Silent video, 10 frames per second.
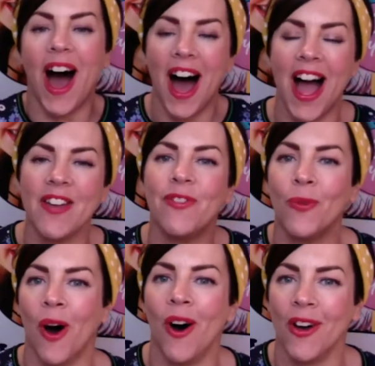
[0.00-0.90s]
I, for
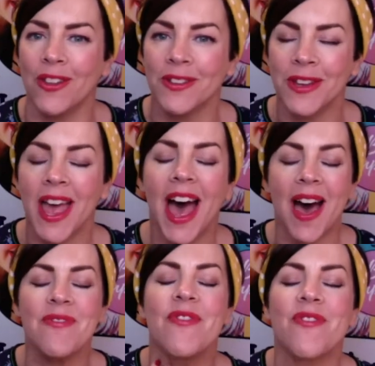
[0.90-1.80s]
one,
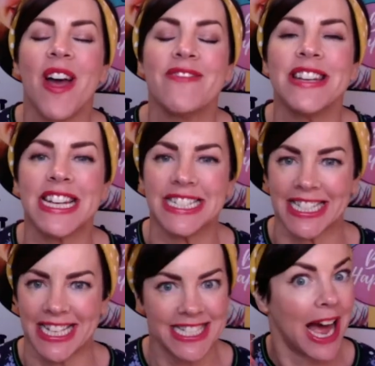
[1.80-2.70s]
I'm very
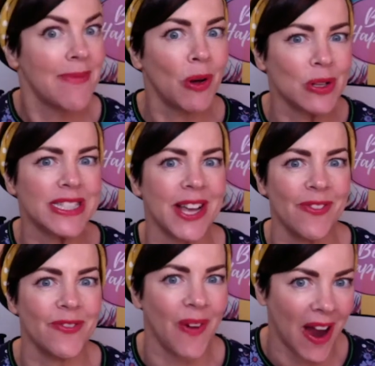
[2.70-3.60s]
excited. I'm also
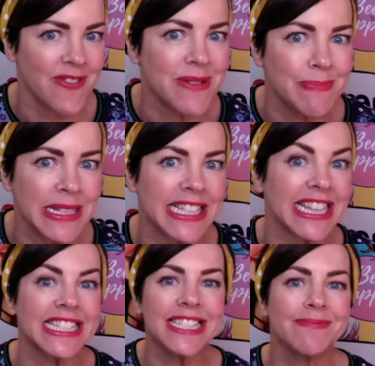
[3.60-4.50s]
very busy.
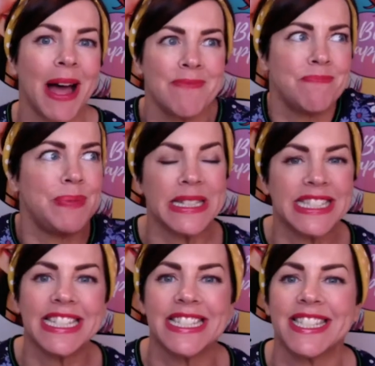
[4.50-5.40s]
This is my
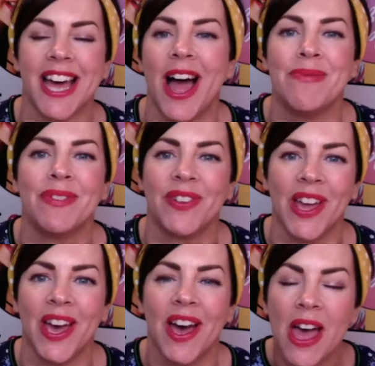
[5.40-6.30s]
busiest time of
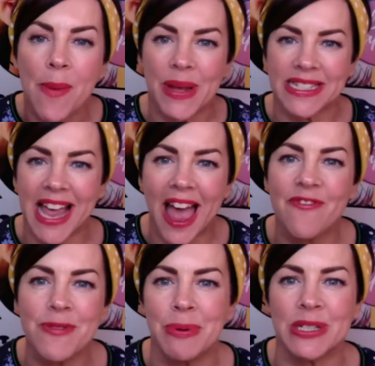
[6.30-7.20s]
year because
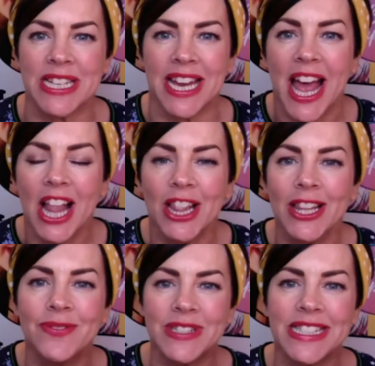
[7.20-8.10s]
everybody
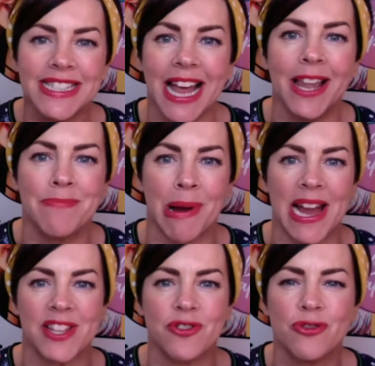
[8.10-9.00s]
loves to
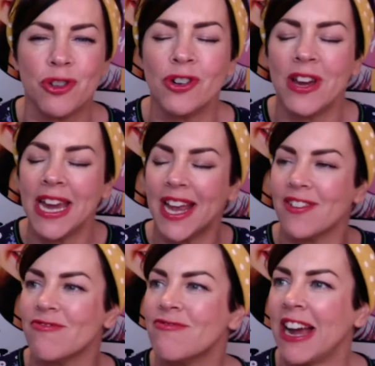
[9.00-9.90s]
celebrate drawing
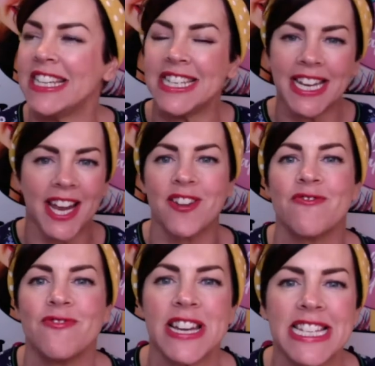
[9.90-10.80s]
and writing
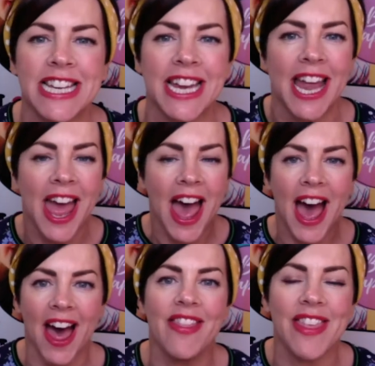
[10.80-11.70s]
and reading
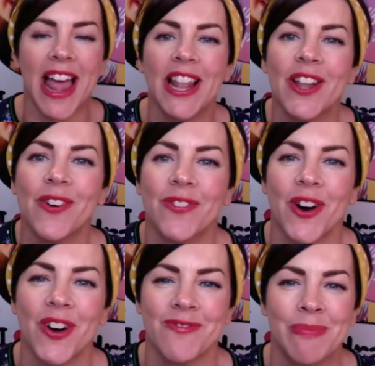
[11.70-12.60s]
and their love
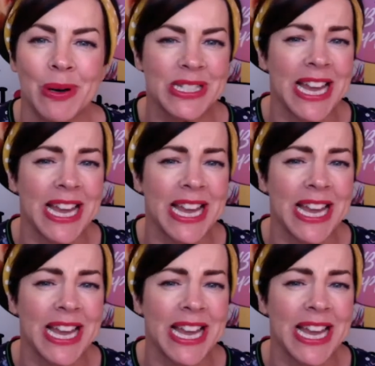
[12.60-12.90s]
of books.